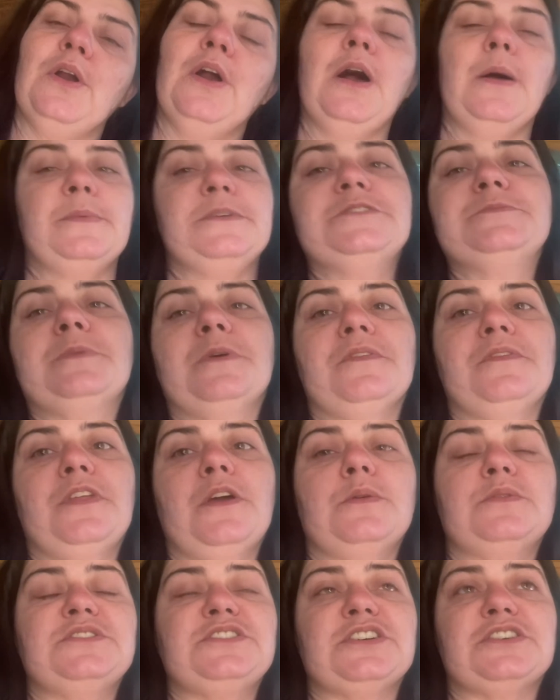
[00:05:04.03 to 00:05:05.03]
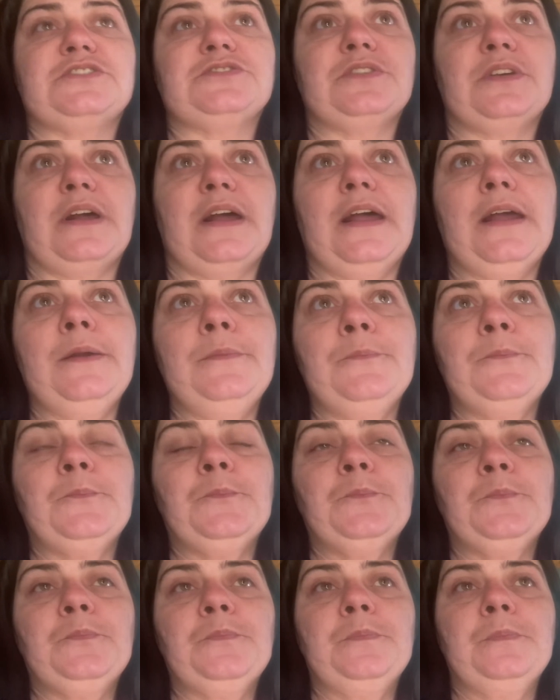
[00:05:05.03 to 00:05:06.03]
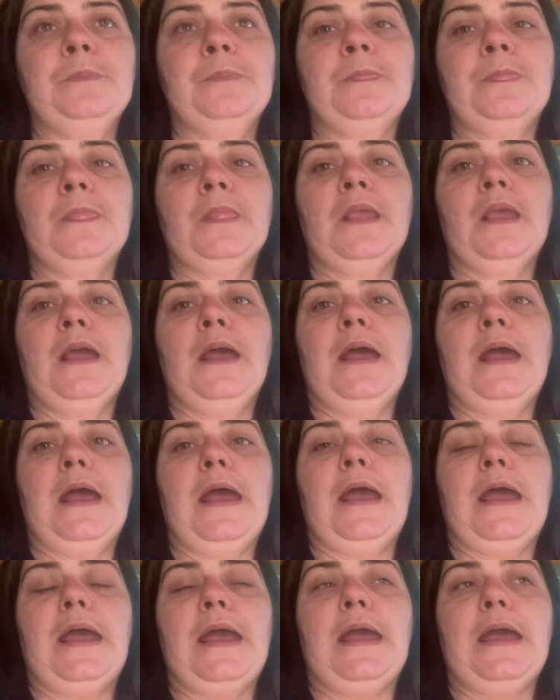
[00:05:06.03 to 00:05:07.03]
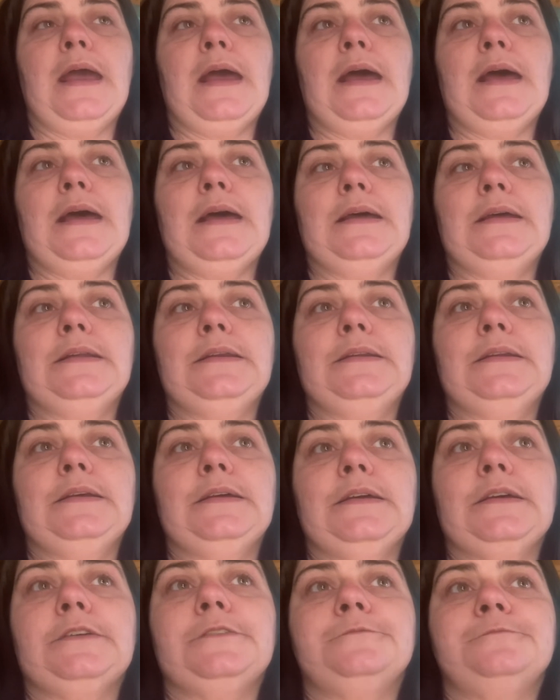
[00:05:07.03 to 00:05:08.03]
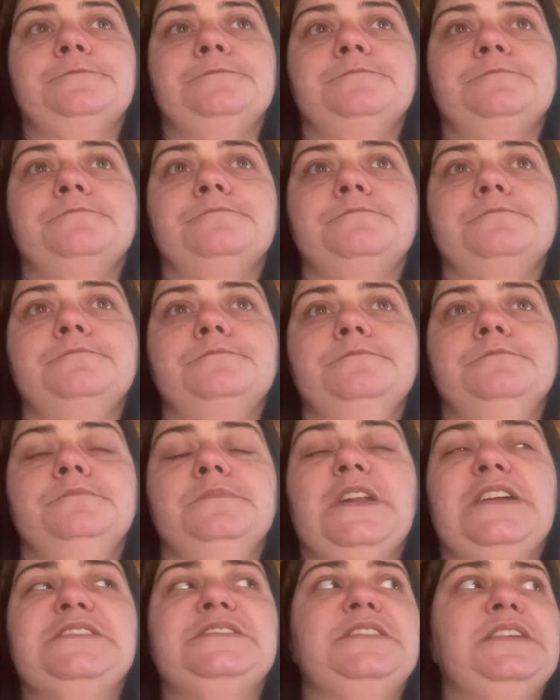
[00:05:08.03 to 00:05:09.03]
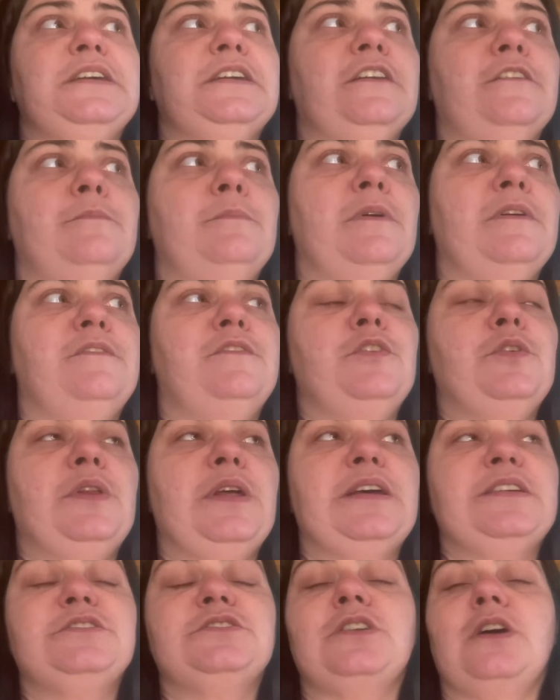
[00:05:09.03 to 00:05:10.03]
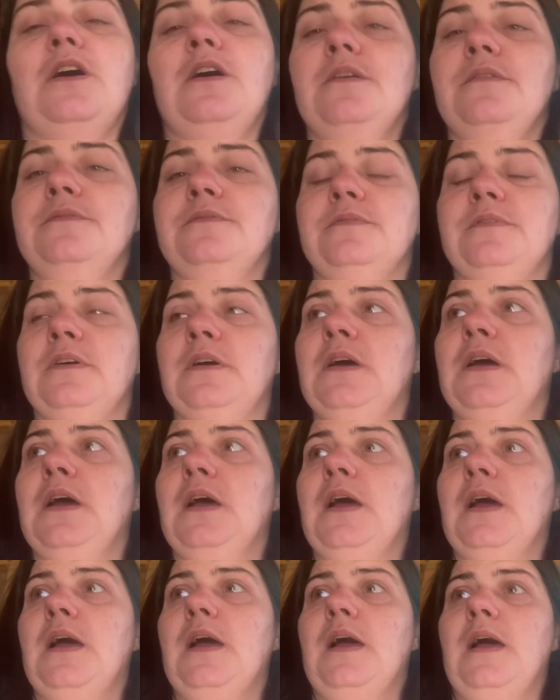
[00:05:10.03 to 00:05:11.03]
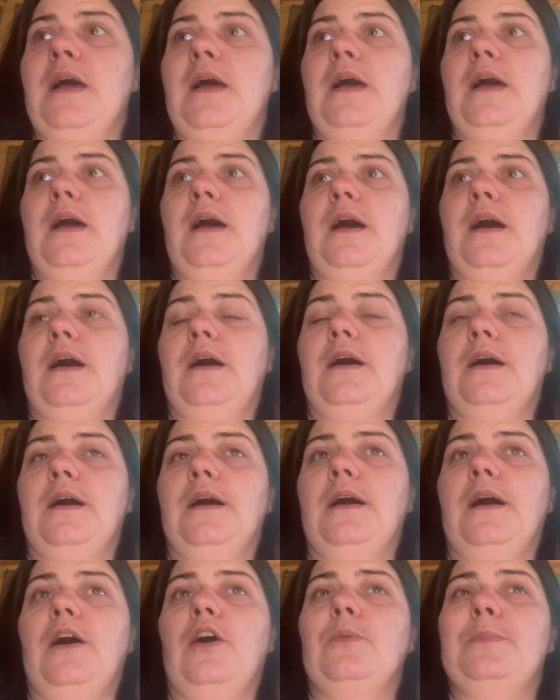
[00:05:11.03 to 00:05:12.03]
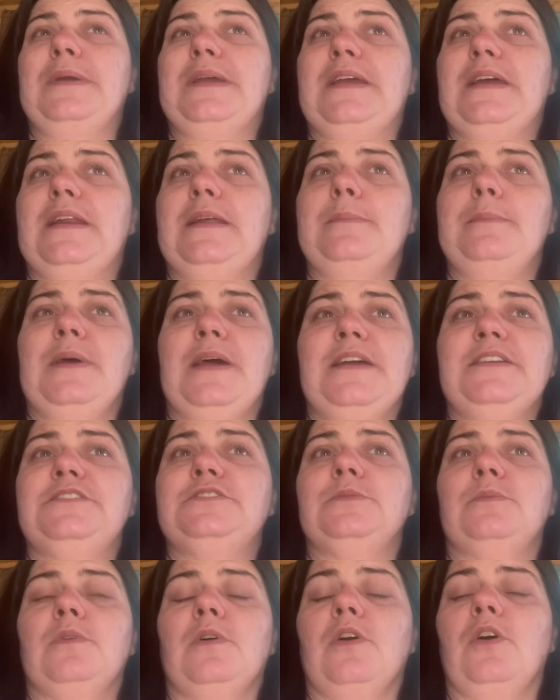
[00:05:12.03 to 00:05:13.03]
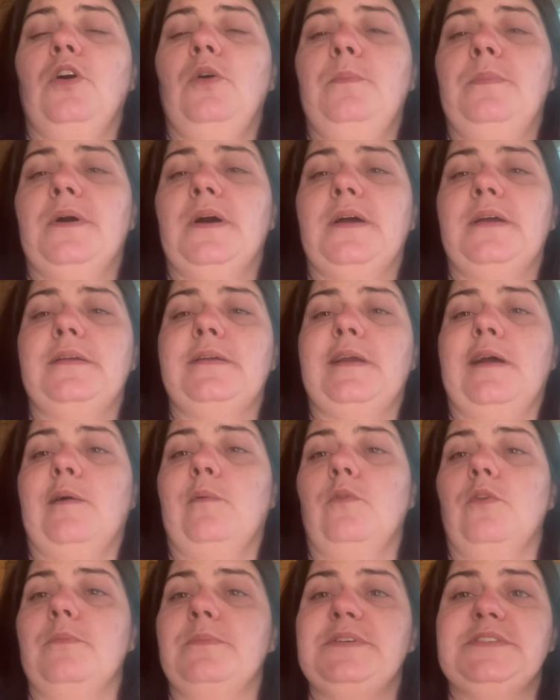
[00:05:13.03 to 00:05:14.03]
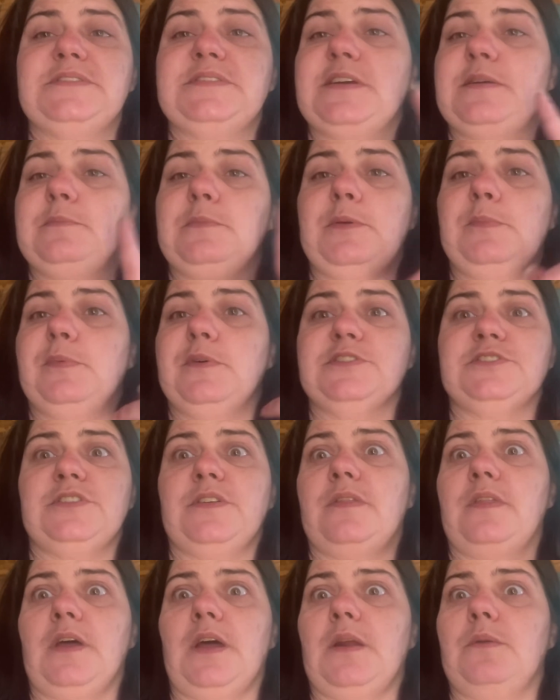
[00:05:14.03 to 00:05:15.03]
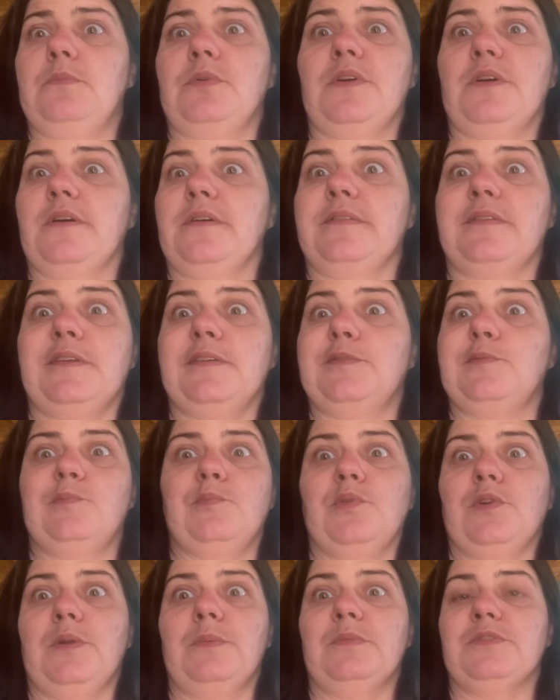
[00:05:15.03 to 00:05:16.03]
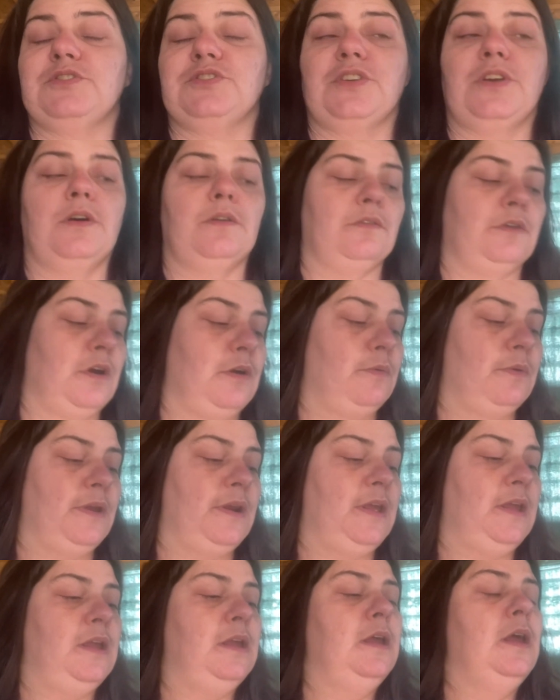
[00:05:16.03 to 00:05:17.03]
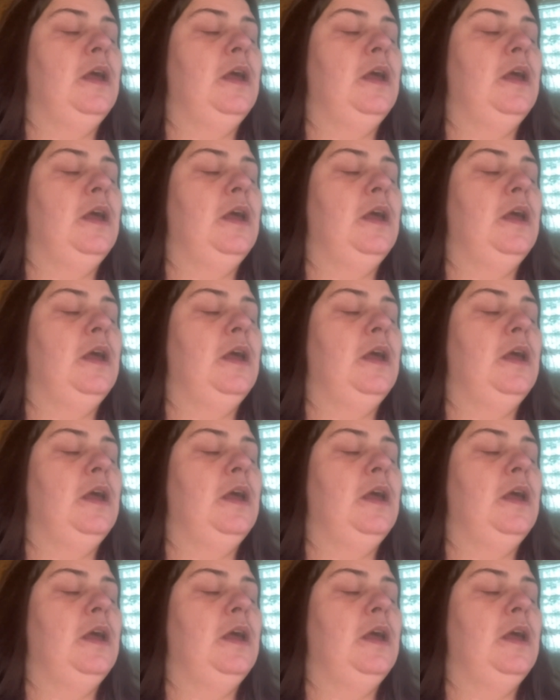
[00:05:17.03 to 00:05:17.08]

Hubby's birthday was yesterday. And it's the end of my few days off. Uh, I'll be getting paid tomorrow, but y'all won't be seeing me budget that because it's pretty much gone already.